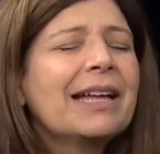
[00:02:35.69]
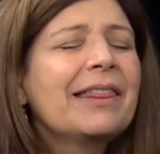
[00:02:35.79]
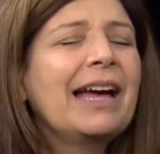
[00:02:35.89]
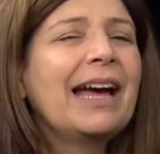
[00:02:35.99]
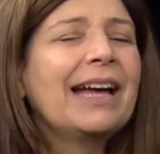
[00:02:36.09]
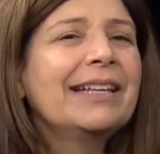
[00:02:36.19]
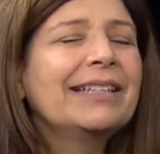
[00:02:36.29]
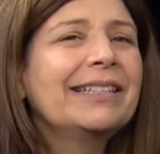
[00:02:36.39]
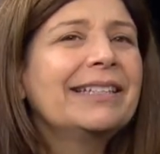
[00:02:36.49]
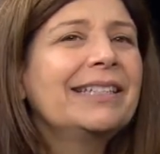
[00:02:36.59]
that
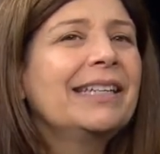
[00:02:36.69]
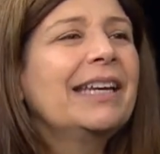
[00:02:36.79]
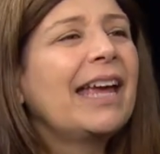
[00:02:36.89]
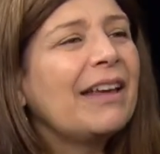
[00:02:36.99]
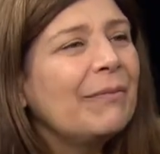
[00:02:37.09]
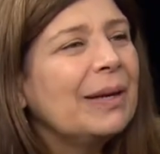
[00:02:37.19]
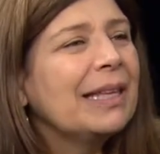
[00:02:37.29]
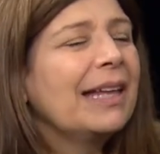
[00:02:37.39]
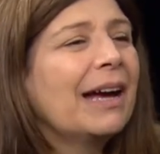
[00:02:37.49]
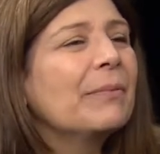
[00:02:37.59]
she gave me
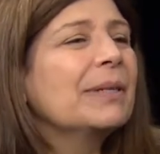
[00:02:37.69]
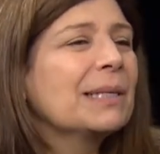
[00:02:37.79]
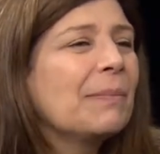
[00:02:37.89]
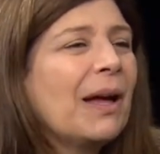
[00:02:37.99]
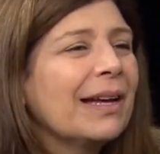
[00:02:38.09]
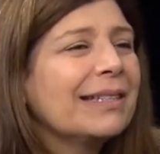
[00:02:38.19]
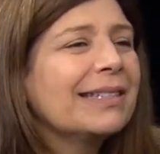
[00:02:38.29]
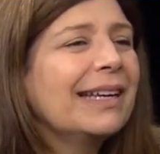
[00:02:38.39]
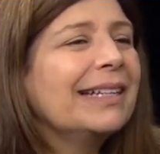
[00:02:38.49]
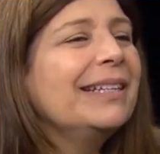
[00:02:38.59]
that
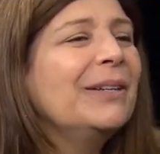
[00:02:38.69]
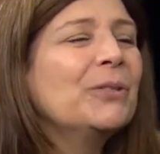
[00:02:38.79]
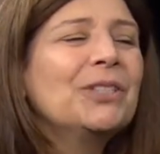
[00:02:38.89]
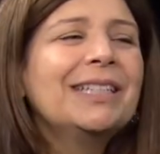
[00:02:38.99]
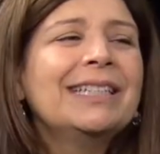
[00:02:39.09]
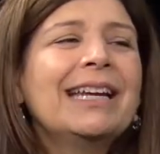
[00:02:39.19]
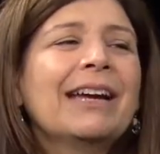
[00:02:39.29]
response. And, you know, she didn't